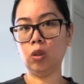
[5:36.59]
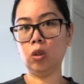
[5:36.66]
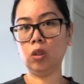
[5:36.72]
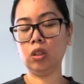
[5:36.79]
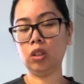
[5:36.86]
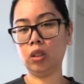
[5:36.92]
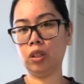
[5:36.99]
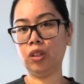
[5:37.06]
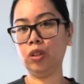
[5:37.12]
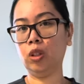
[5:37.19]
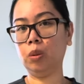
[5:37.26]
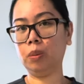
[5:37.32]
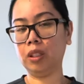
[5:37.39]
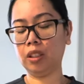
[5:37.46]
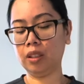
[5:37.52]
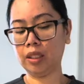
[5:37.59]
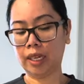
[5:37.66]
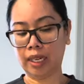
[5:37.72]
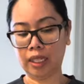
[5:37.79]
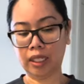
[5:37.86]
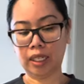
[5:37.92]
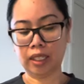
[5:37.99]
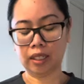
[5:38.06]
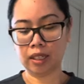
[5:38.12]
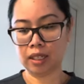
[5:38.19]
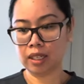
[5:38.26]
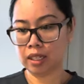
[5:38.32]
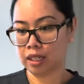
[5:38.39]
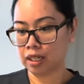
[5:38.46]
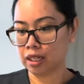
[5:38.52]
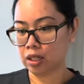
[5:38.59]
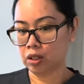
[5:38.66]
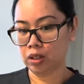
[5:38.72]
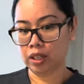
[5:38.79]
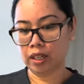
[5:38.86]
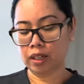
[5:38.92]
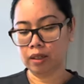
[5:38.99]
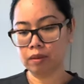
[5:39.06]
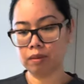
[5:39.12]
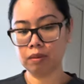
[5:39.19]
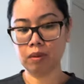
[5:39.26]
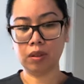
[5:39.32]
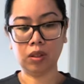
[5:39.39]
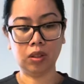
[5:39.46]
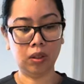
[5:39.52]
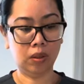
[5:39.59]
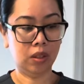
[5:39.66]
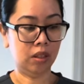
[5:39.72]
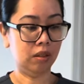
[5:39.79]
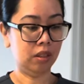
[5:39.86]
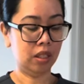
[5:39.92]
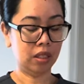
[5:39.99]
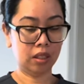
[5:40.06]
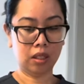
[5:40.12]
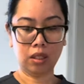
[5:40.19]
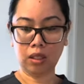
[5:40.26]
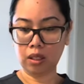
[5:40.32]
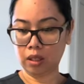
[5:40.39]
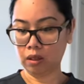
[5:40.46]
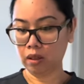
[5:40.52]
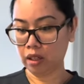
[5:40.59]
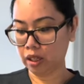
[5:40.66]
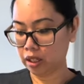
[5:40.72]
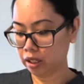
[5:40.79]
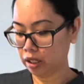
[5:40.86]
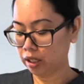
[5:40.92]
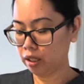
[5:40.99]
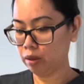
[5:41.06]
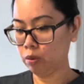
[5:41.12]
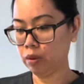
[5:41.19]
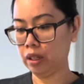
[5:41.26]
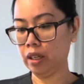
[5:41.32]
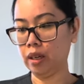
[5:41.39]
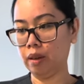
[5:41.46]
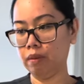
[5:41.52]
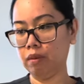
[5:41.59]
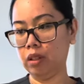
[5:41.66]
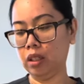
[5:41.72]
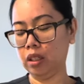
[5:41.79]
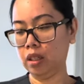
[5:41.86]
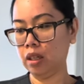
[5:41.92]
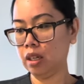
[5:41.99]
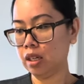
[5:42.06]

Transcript: sterile normal saline. Okay, so now that's the sterile area. We have the